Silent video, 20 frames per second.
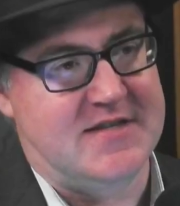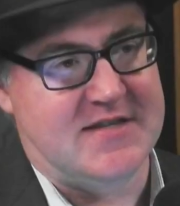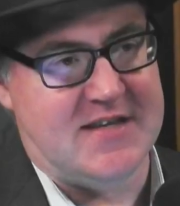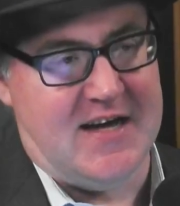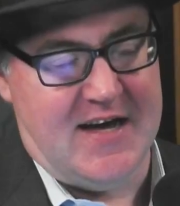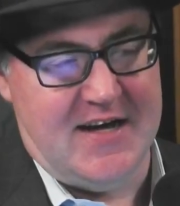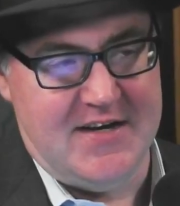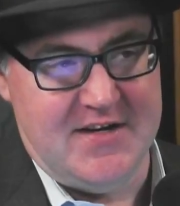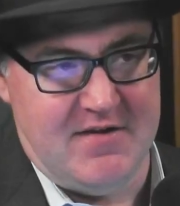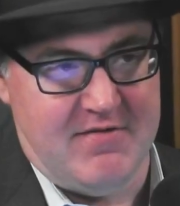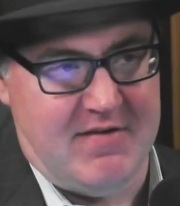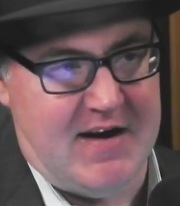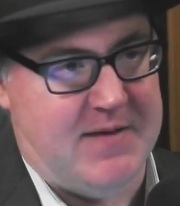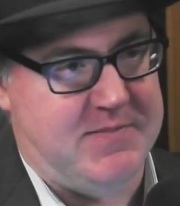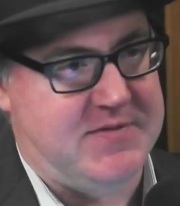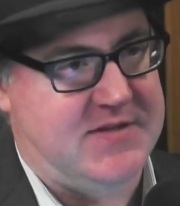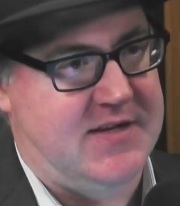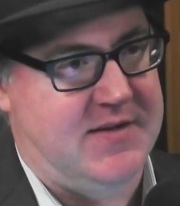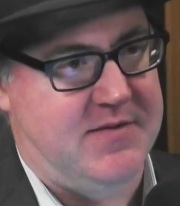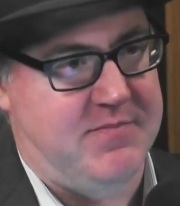is strategy. under
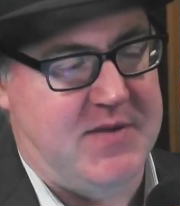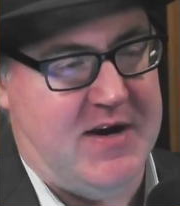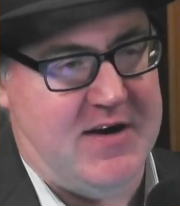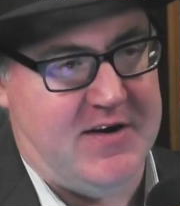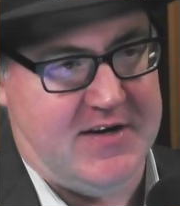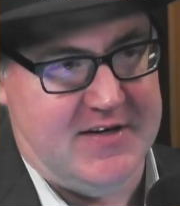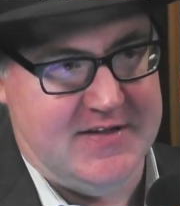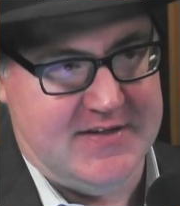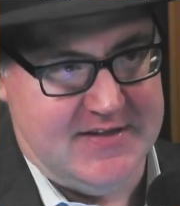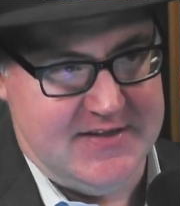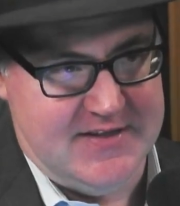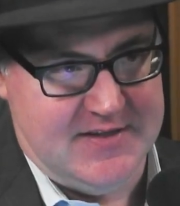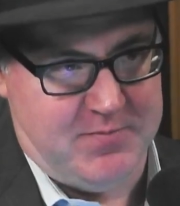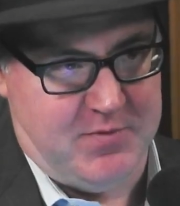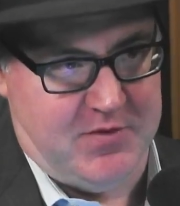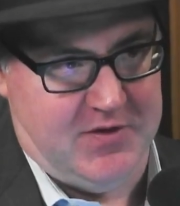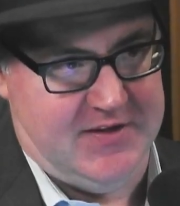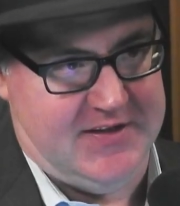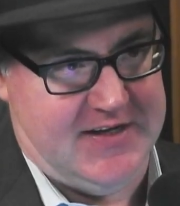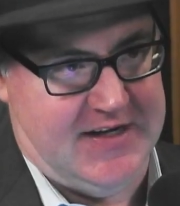wraps. The Americans at this
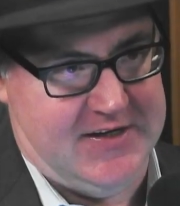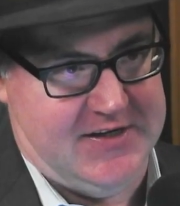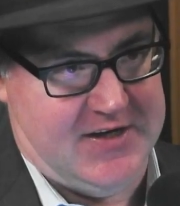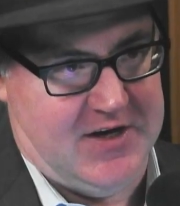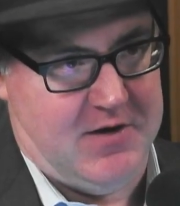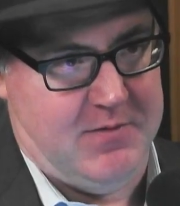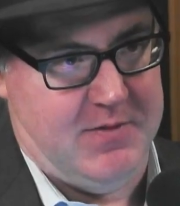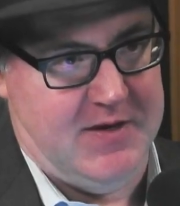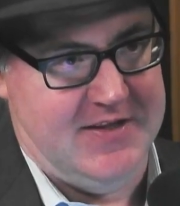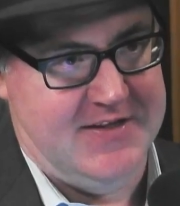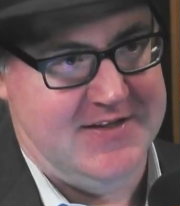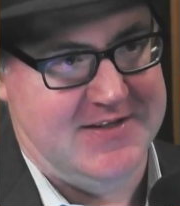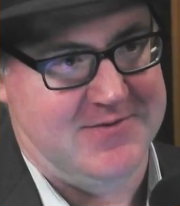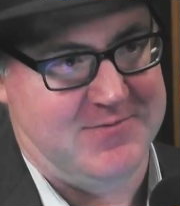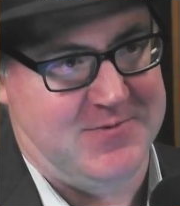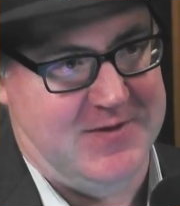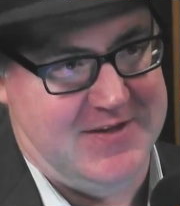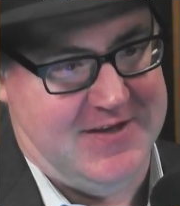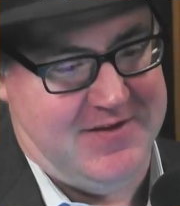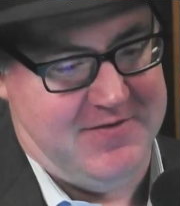point don't know about. It. This
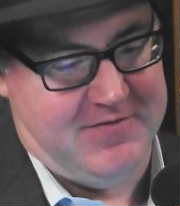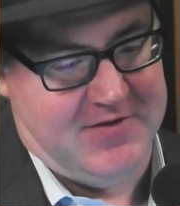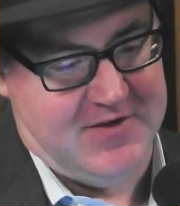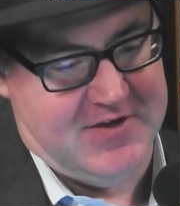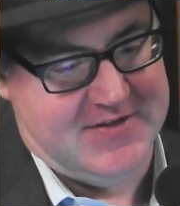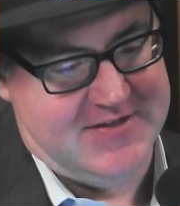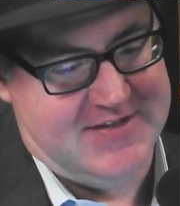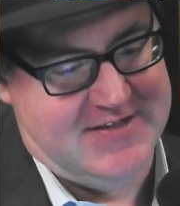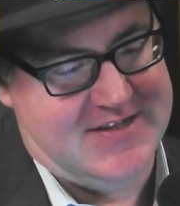is when they're first. So